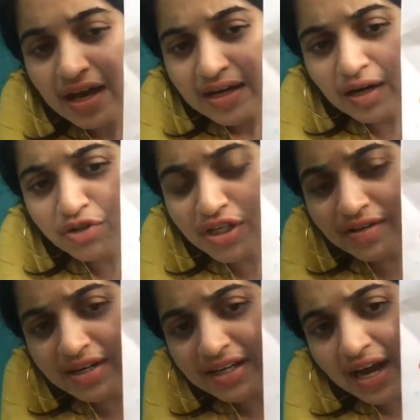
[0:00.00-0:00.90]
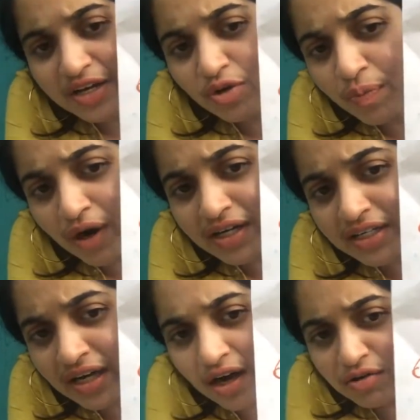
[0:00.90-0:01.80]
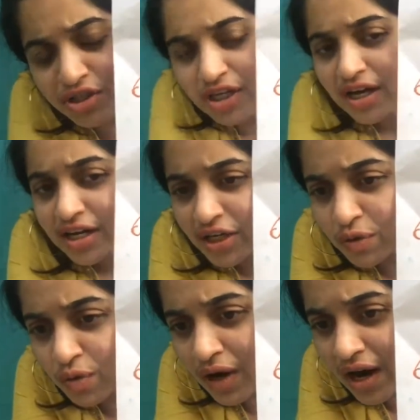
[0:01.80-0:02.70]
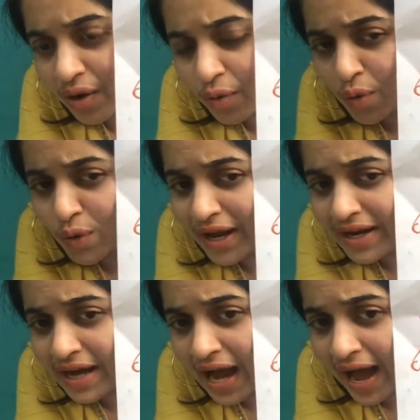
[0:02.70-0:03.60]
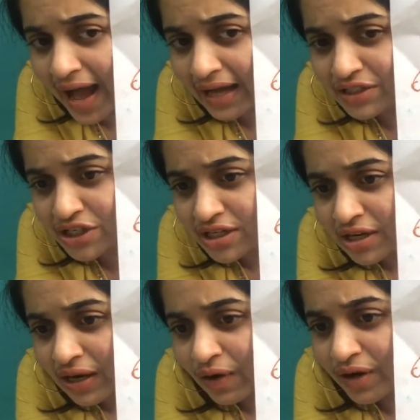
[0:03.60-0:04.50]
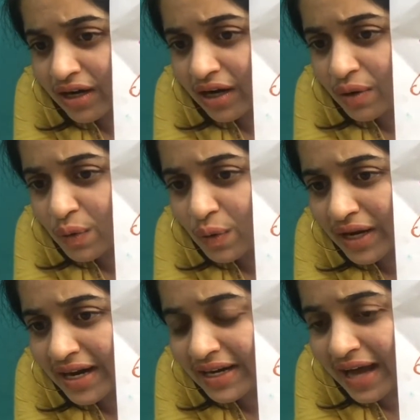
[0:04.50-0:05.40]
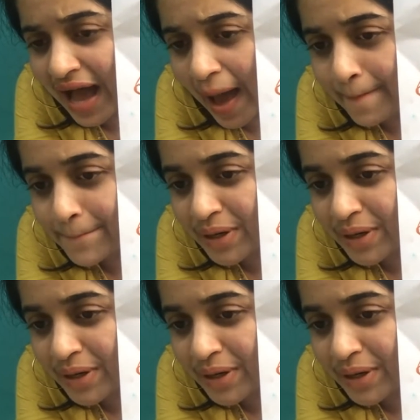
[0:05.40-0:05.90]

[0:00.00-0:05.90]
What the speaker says: Now, children, can you point out to a woolen hat or a woolen cap?